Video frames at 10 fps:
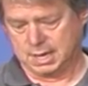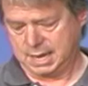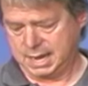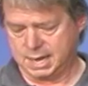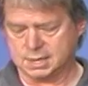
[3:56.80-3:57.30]

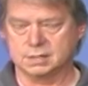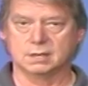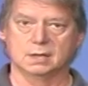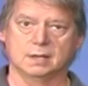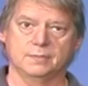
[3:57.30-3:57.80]
and
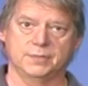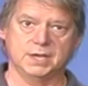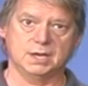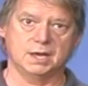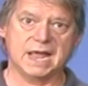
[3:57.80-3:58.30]

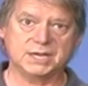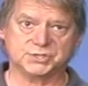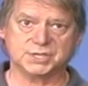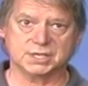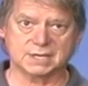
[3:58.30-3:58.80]
the
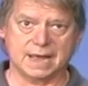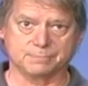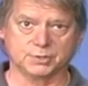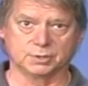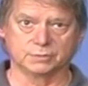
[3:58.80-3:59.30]
AC
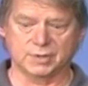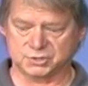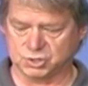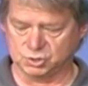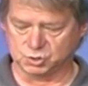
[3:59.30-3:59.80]
adapter
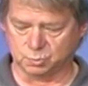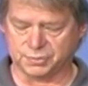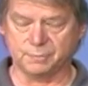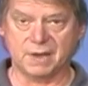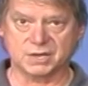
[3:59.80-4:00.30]
that's used with
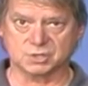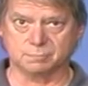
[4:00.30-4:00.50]
the Magic